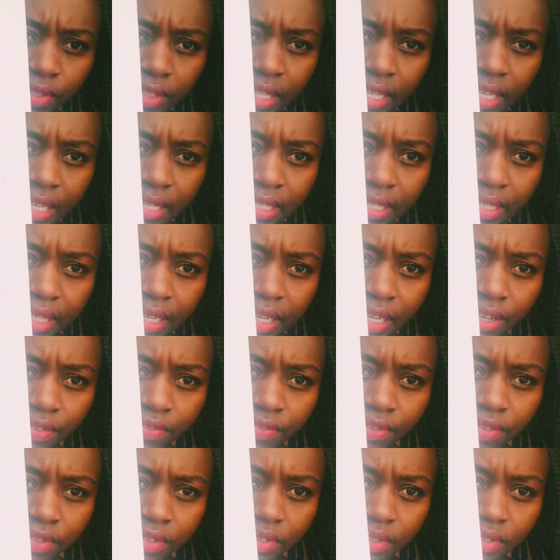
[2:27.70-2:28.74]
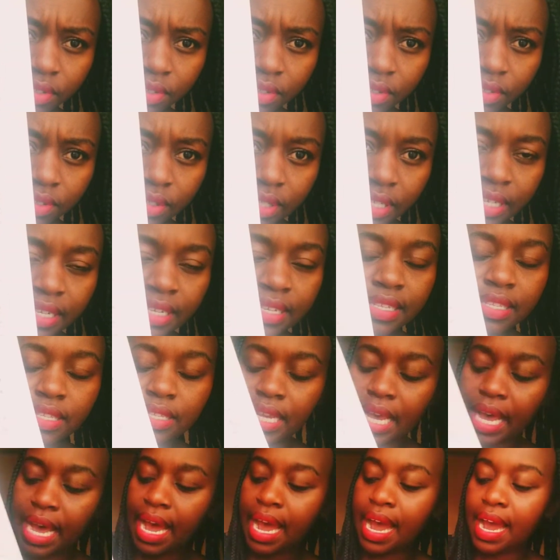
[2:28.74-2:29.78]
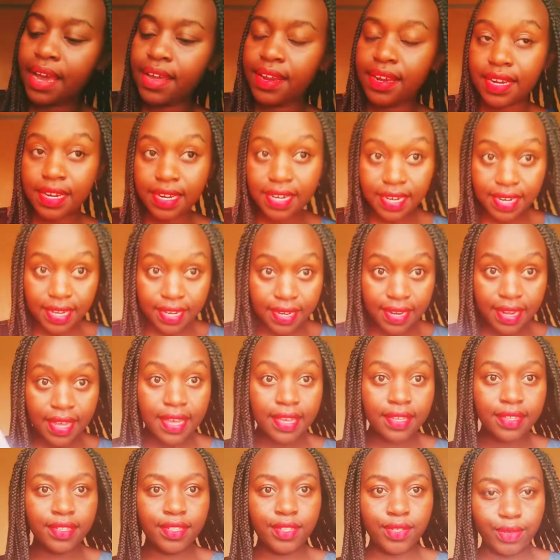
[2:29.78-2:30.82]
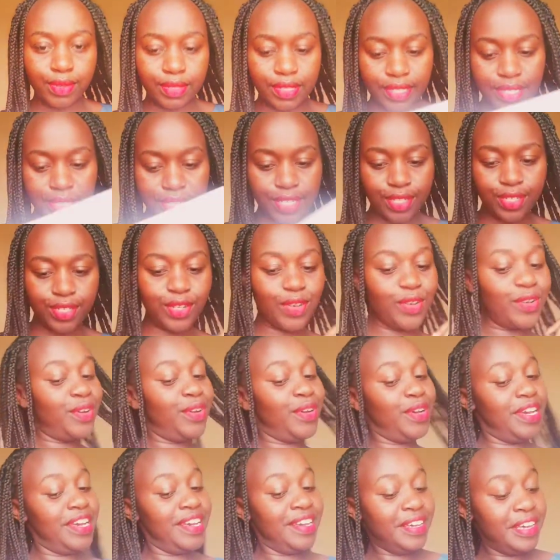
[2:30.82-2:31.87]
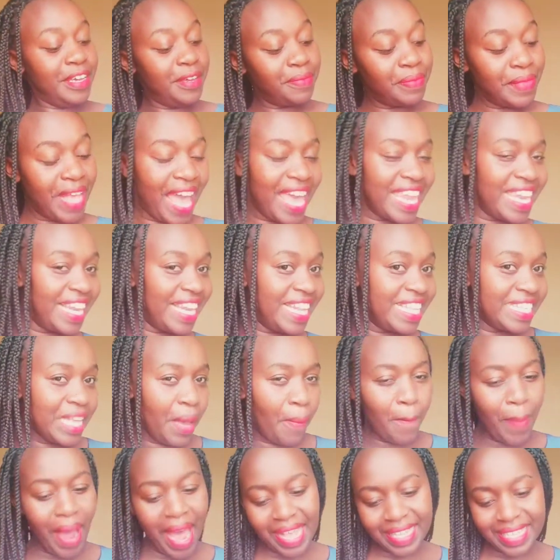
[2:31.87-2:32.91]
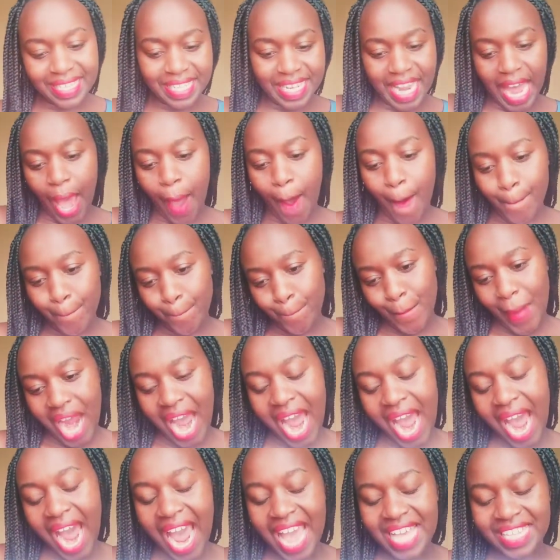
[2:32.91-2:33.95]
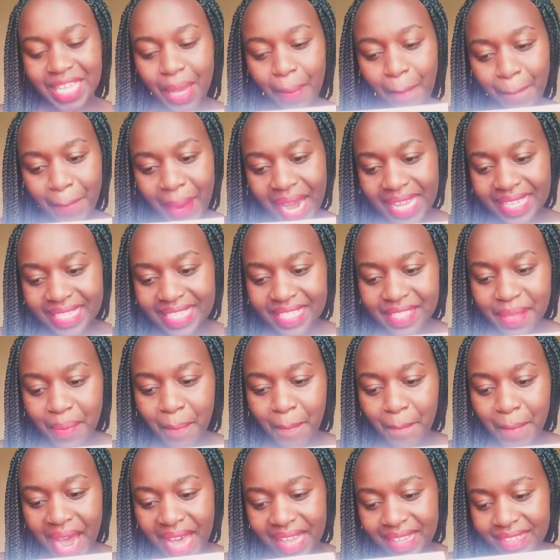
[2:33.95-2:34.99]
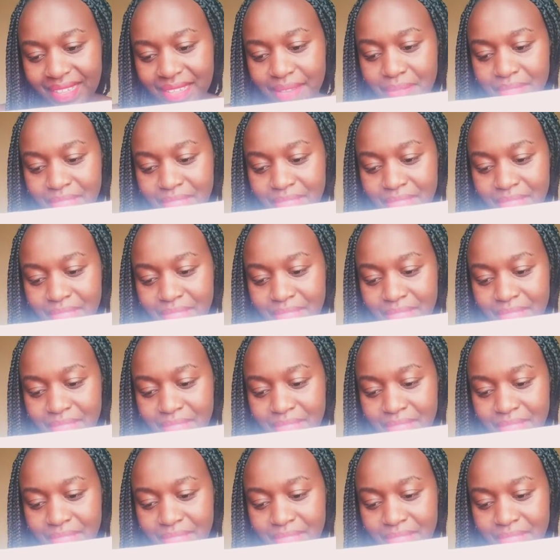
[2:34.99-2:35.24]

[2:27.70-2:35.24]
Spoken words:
this level, it's 120. So you surpassed. Now I surpassed the max